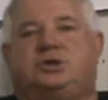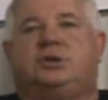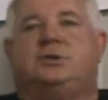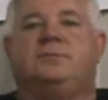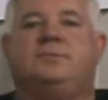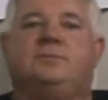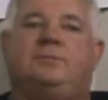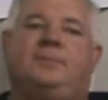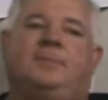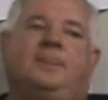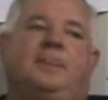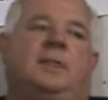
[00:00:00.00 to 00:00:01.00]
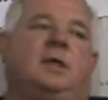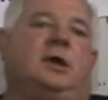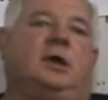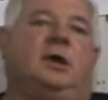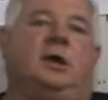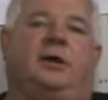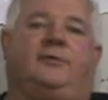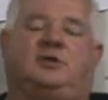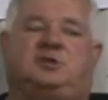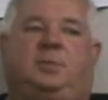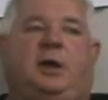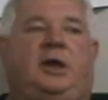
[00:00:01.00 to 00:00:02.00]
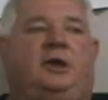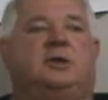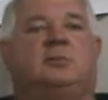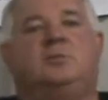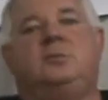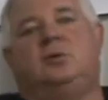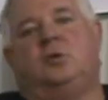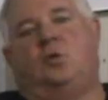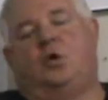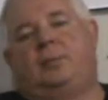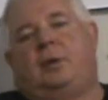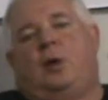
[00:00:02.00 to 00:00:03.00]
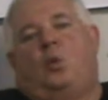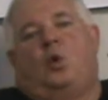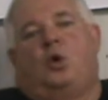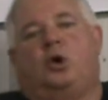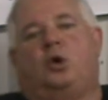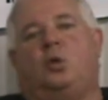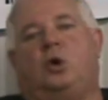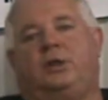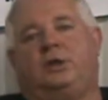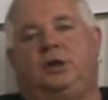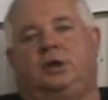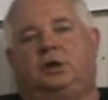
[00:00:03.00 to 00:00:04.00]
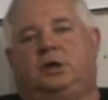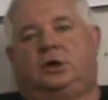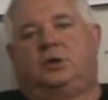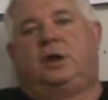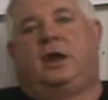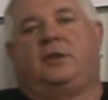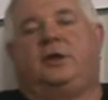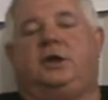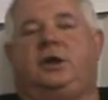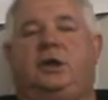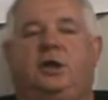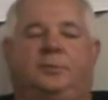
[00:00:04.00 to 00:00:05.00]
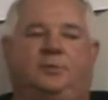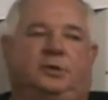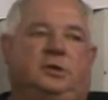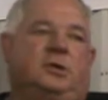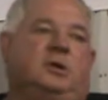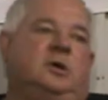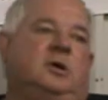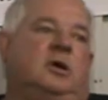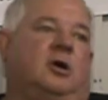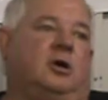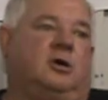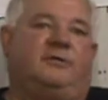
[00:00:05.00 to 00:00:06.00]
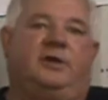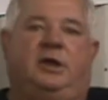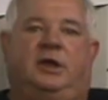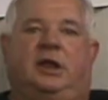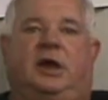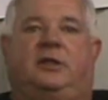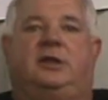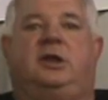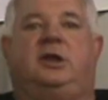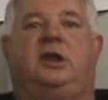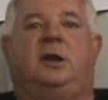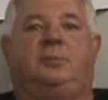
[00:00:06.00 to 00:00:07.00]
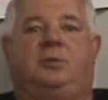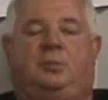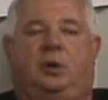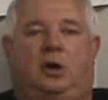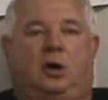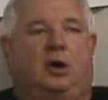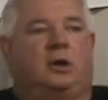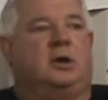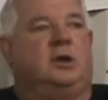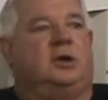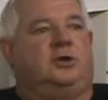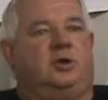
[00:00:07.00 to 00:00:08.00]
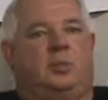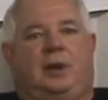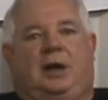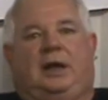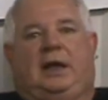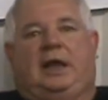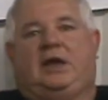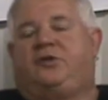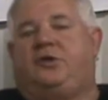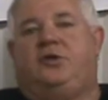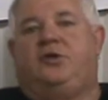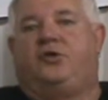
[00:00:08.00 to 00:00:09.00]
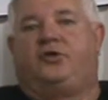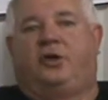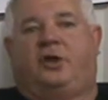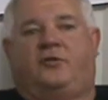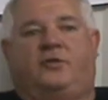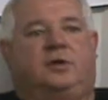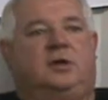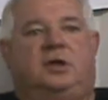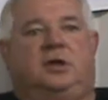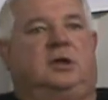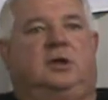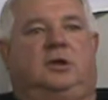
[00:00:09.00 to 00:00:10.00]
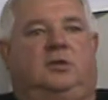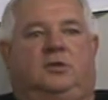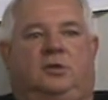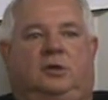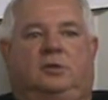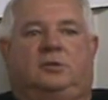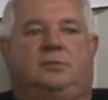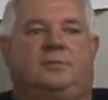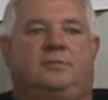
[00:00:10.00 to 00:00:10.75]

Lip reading: and I've explained them one by one of what they can do and how they can help the RV and how they can help the park. You're probably asking yourself, well,